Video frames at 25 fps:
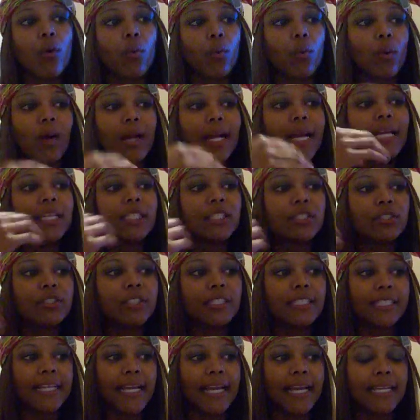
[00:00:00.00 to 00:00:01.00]
What I do to
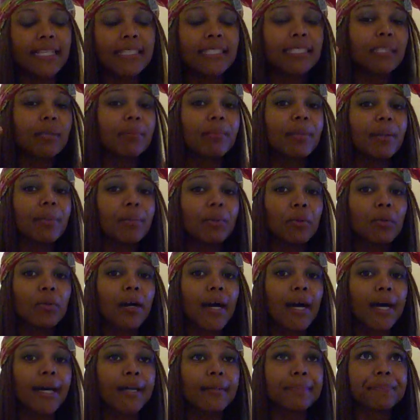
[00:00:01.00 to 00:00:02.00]
the end, some people,
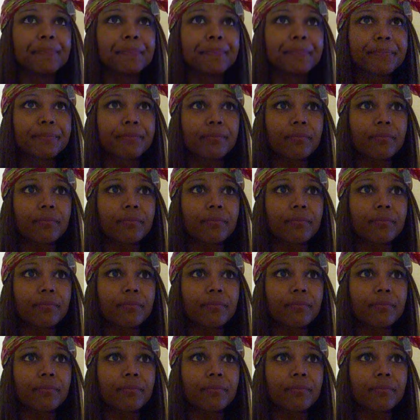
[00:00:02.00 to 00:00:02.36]
um,